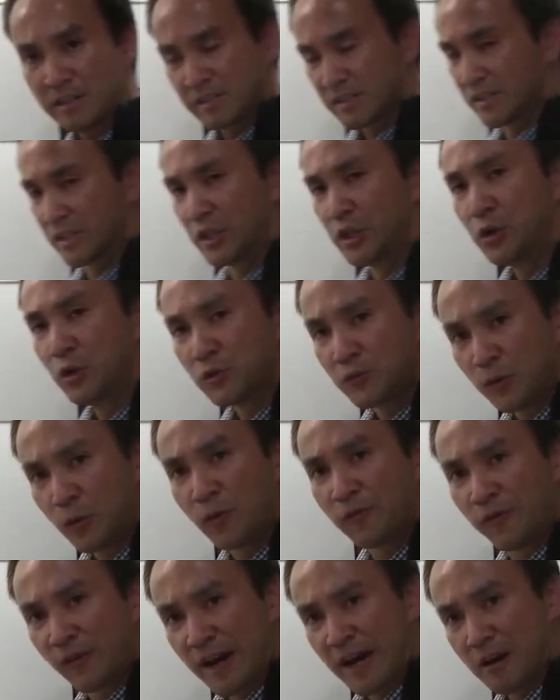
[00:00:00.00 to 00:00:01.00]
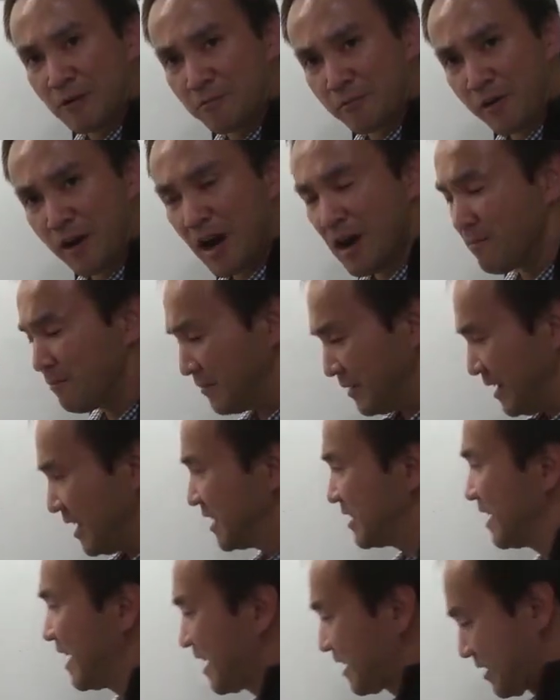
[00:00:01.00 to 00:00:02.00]
useful for our problem is
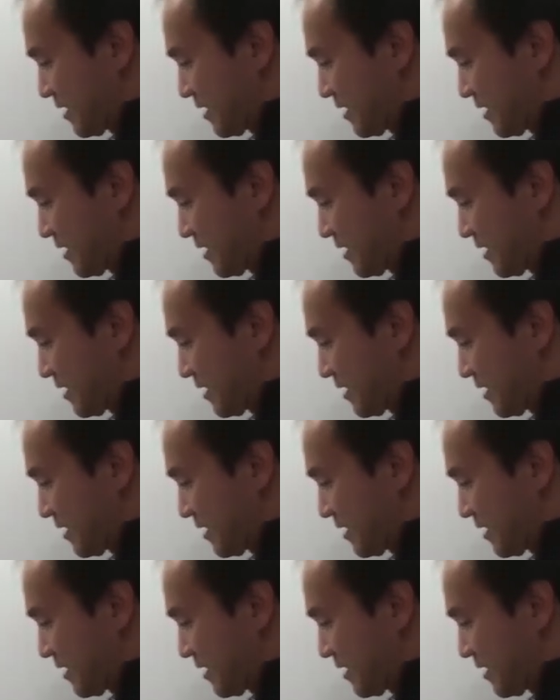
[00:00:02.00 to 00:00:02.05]
that